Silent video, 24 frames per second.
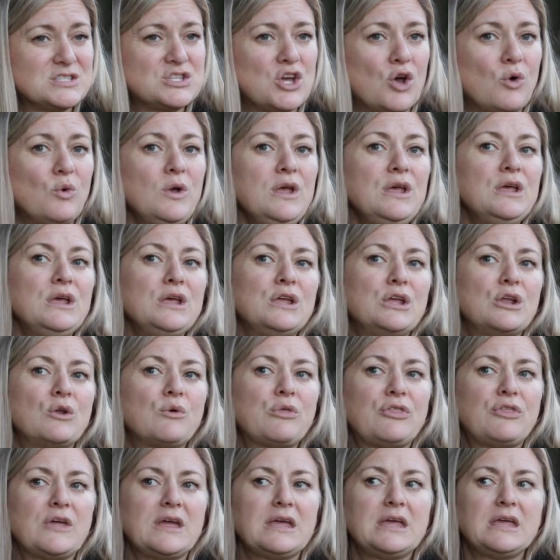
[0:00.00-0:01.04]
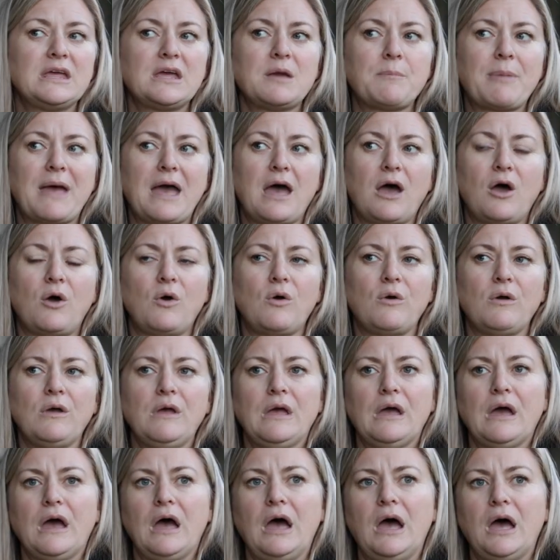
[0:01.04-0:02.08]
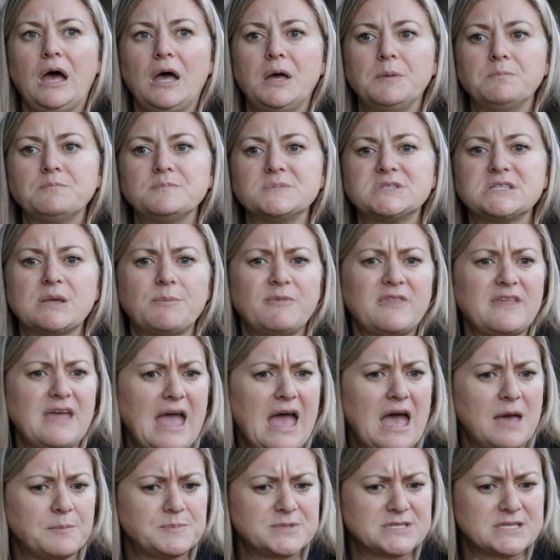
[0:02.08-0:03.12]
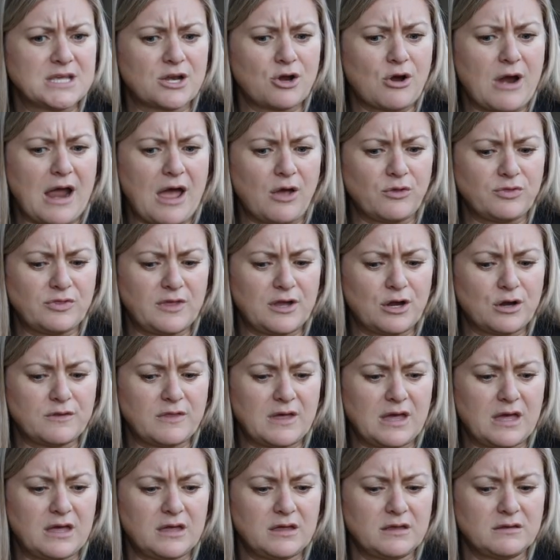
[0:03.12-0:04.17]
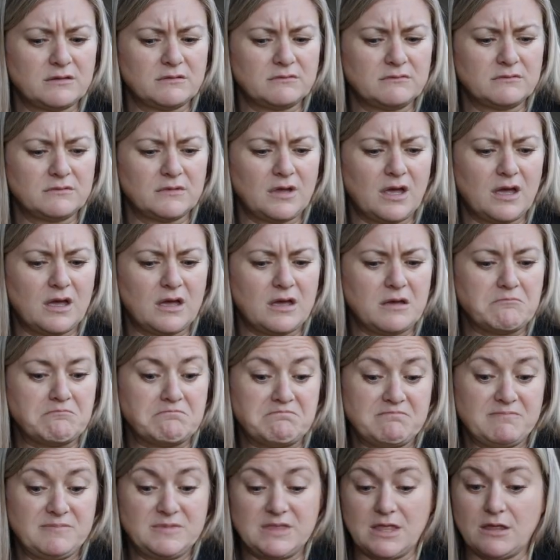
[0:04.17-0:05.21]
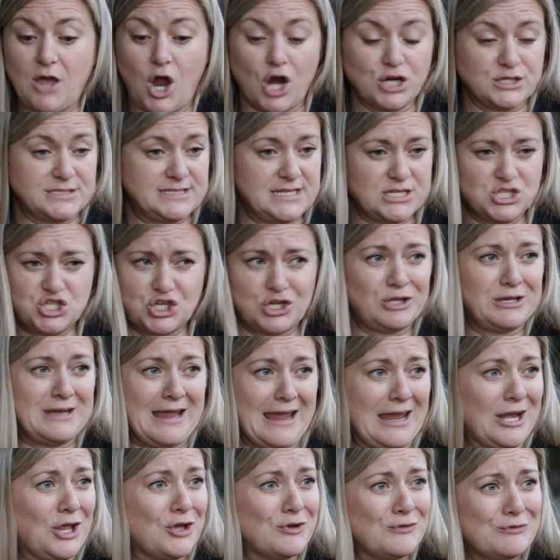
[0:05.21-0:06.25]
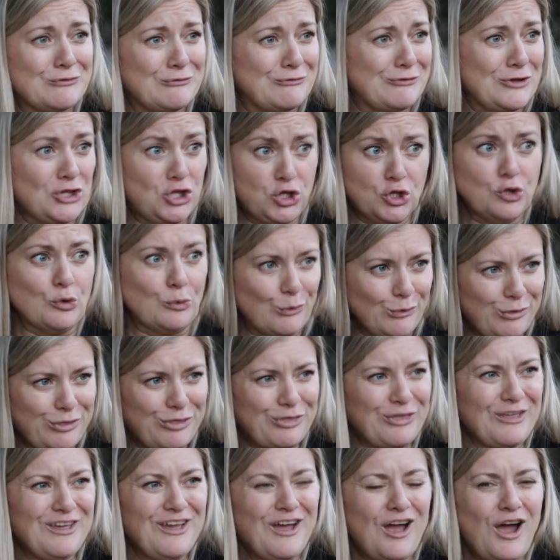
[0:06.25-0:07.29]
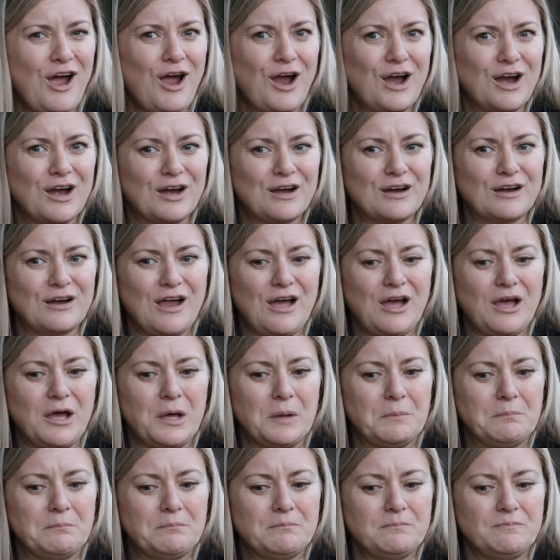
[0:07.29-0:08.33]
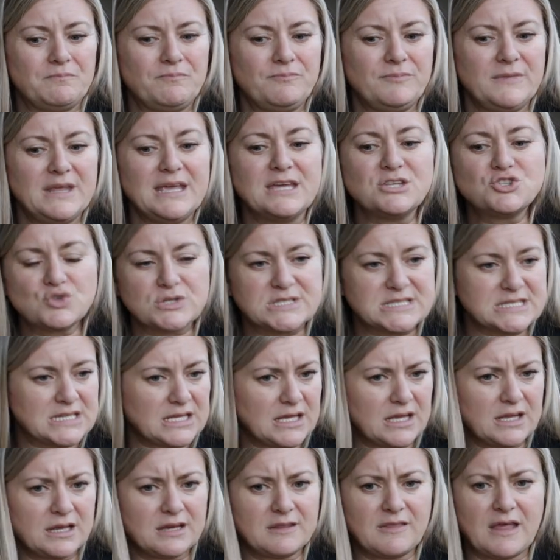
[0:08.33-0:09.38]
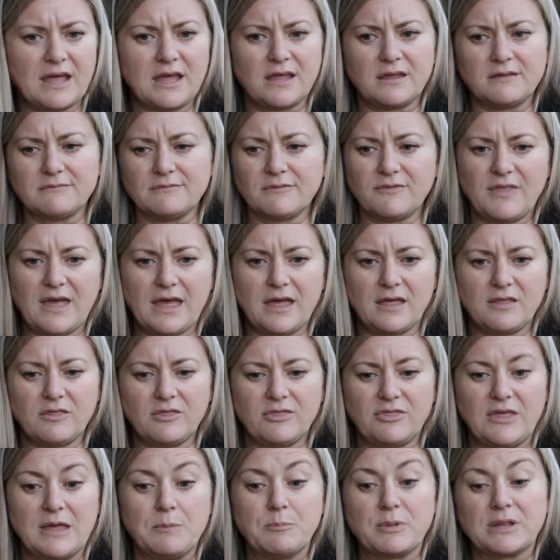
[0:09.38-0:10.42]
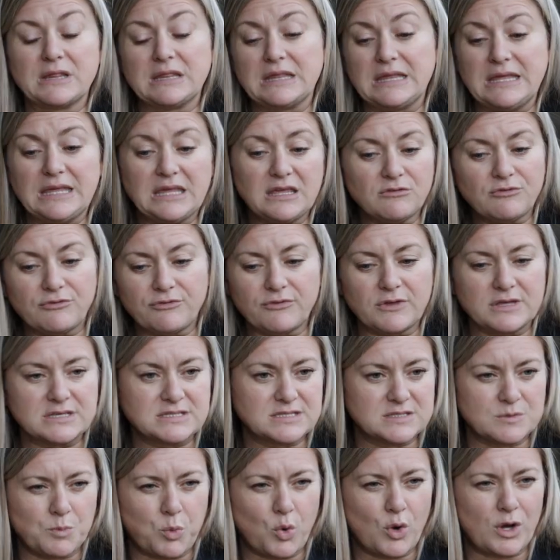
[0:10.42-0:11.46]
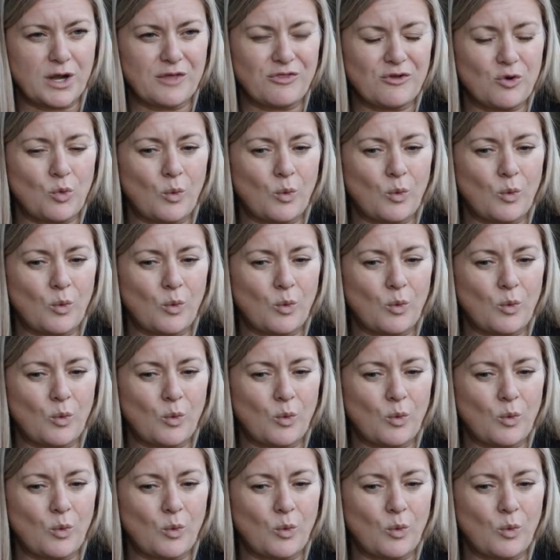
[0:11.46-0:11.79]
So, thinking about some of the apps that are out there that our digital native youth are interested in, that they believe is supporting their